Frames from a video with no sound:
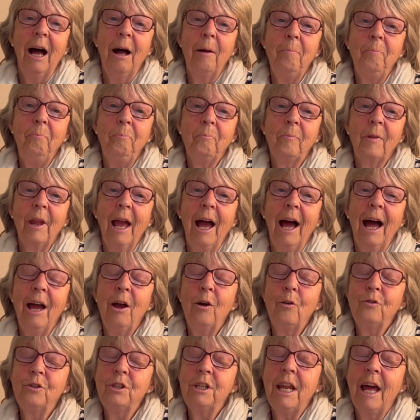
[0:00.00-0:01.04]

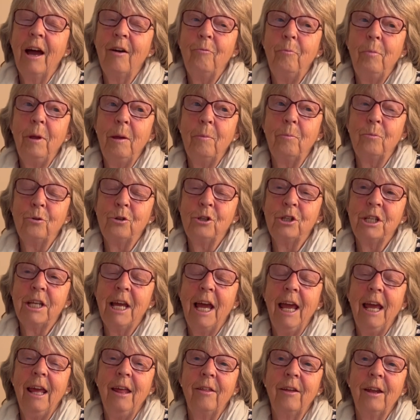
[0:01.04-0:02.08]
I often have people
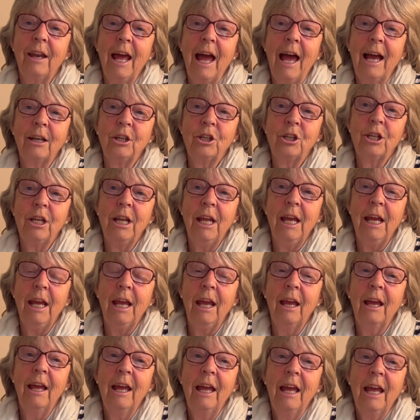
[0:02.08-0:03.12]
say that
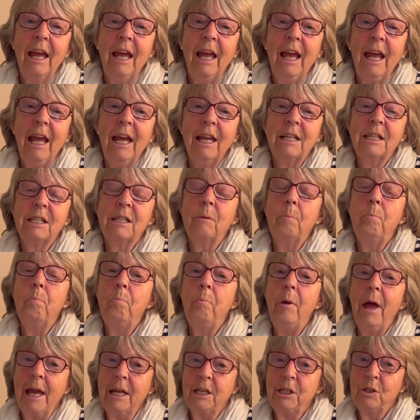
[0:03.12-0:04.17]
actually it's the
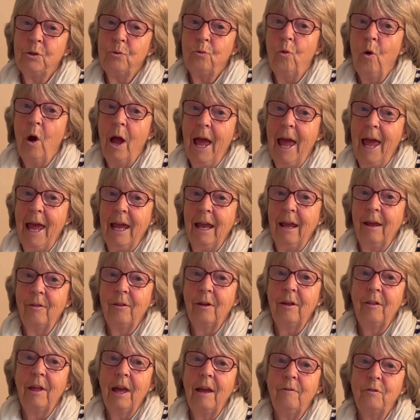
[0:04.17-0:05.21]
best
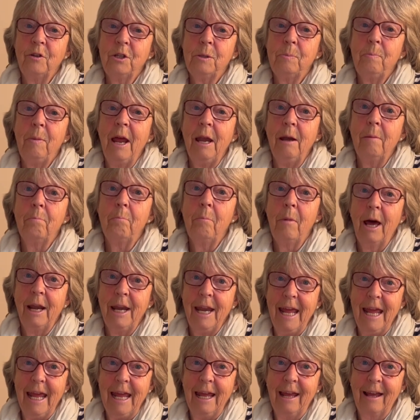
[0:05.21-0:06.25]
way that they've spent
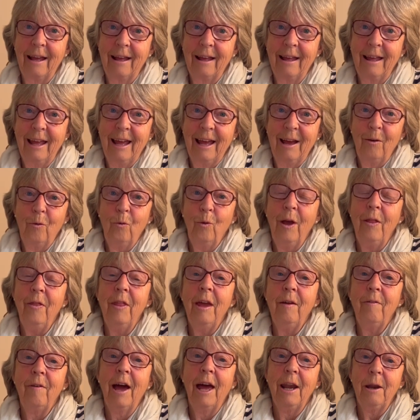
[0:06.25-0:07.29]
money
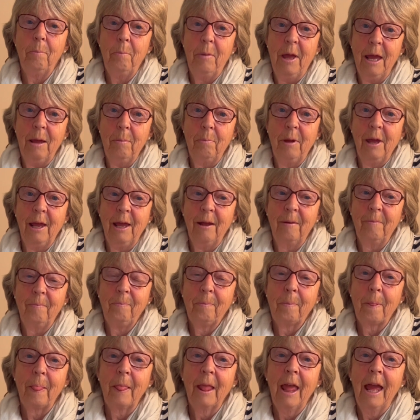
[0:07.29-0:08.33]
when they've had a baby.